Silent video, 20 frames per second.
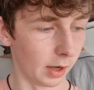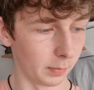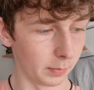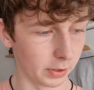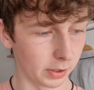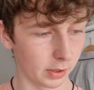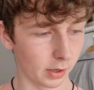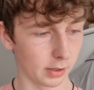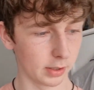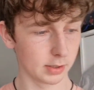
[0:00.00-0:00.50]
I'm
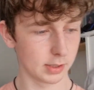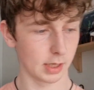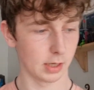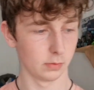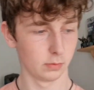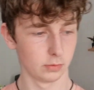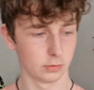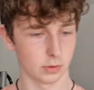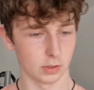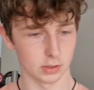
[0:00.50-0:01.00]
going to cut it
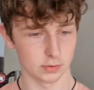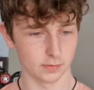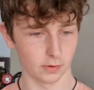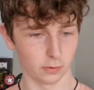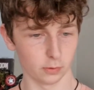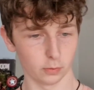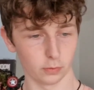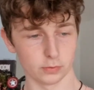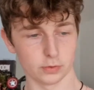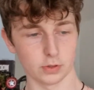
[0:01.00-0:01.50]
down,
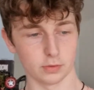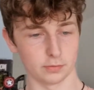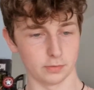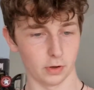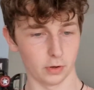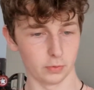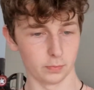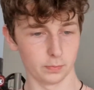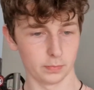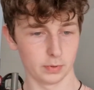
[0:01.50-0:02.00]
transfer it all onto the
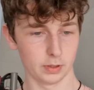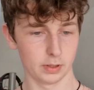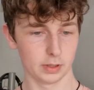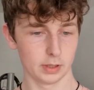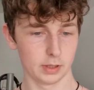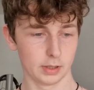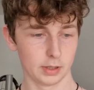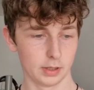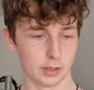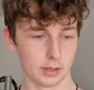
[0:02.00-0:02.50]
foam,
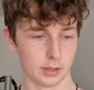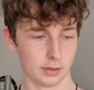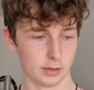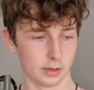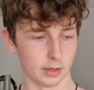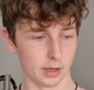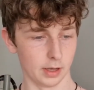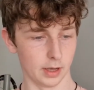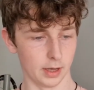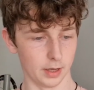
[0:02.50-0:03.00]

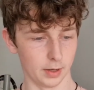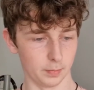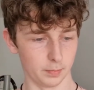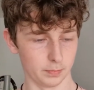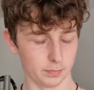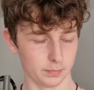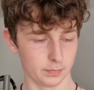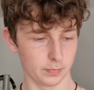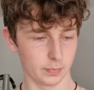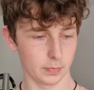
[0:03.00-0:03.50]

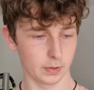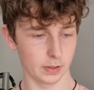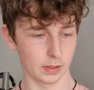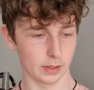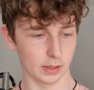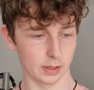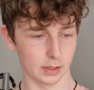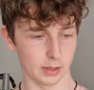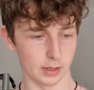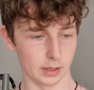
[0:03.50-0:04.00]

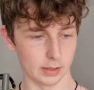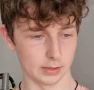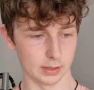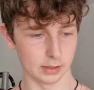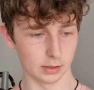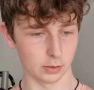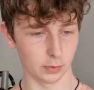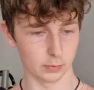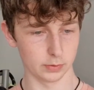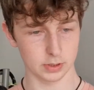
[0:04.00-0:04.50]
and
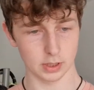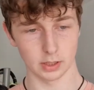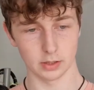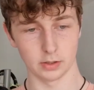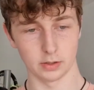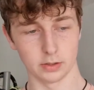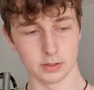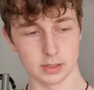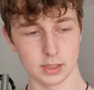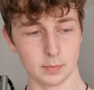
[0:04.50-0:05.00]
then glue it
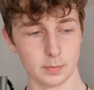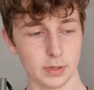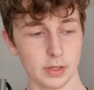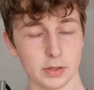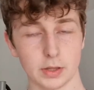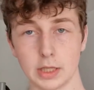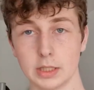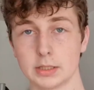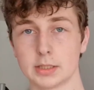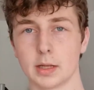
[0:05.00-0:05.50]
together and assemble
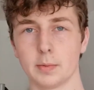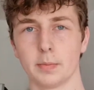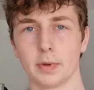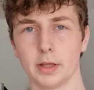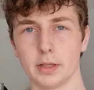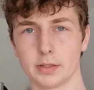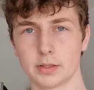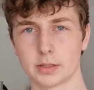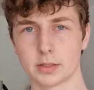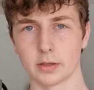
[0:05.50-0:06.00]
it. These
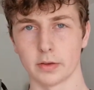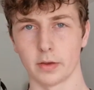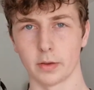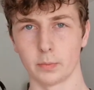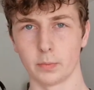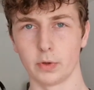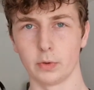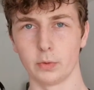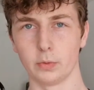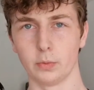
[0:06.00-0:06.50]
templates
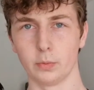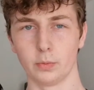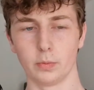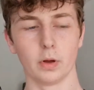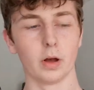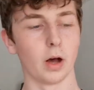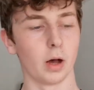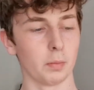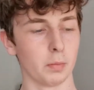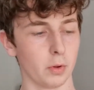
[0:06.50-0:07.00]
I will
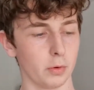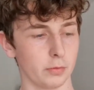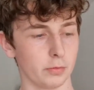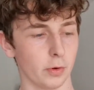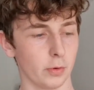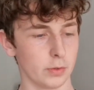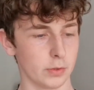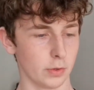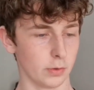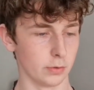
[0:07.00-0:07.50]
upload
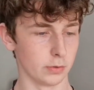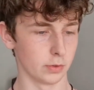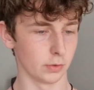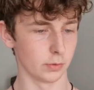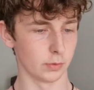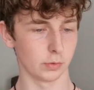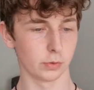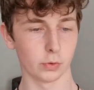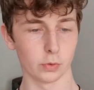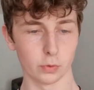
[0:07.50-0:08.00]
photos
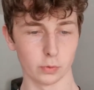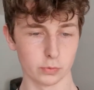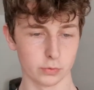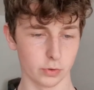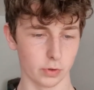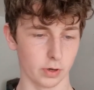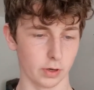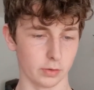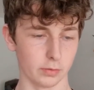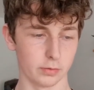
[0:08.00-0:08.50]
onto Google
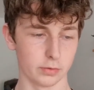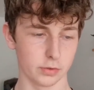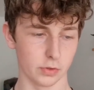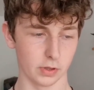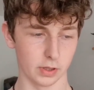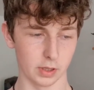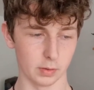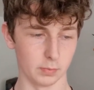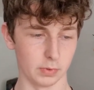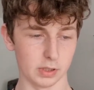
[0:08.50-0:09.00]
Drive
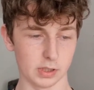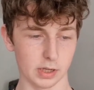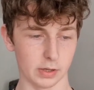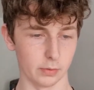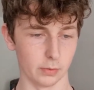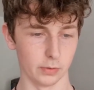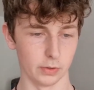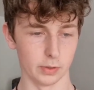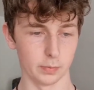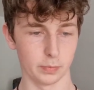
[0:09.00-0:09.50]
so they can be
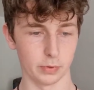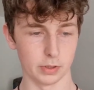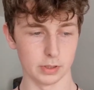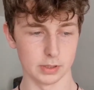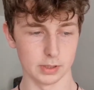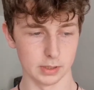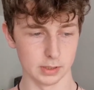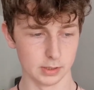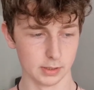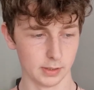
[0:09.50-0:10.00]
downloaded,
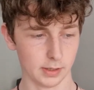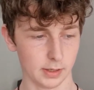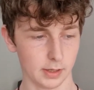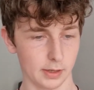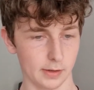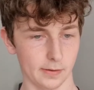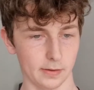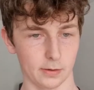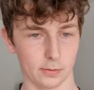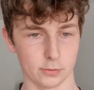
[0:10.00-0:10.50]
printed,
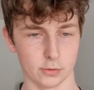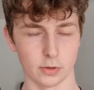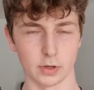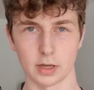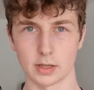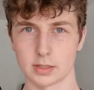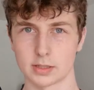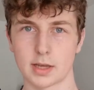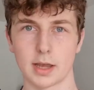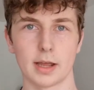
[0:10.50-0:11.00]
and I'll try
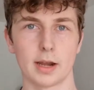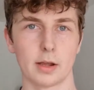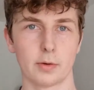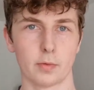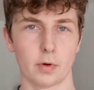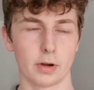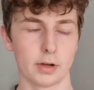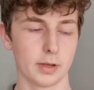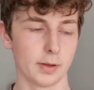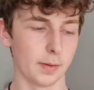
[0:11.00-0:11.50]
and get the
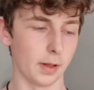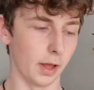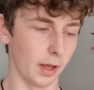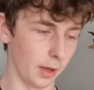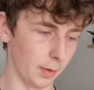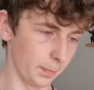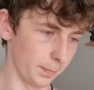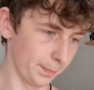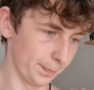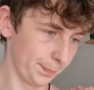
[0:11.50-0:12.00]
scaling right.
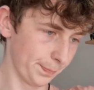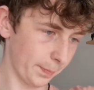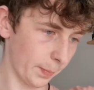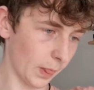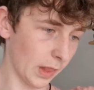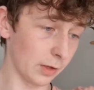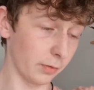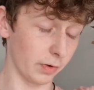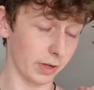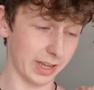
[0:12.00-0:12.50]

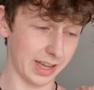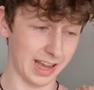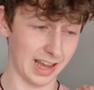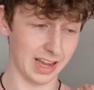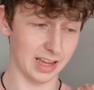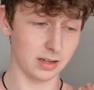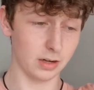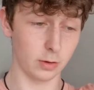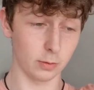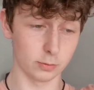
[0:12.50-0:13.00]
If I
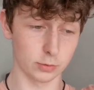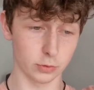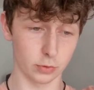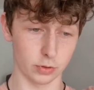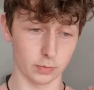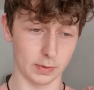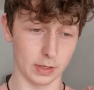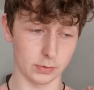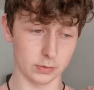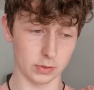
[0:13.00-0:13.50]
can, I'll
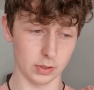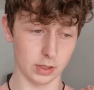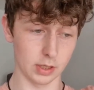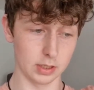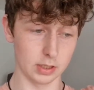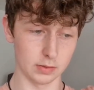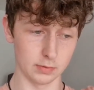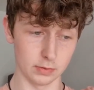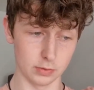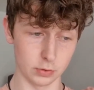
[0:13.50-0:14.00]
draw them out so
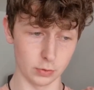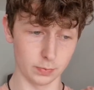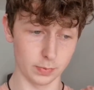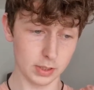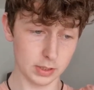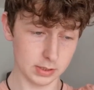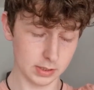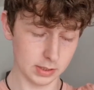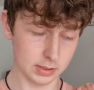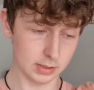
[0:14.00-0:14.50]
they're individual
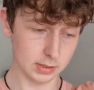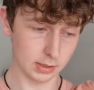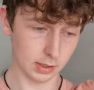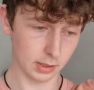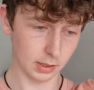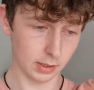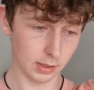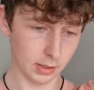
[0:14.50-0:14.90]
pieces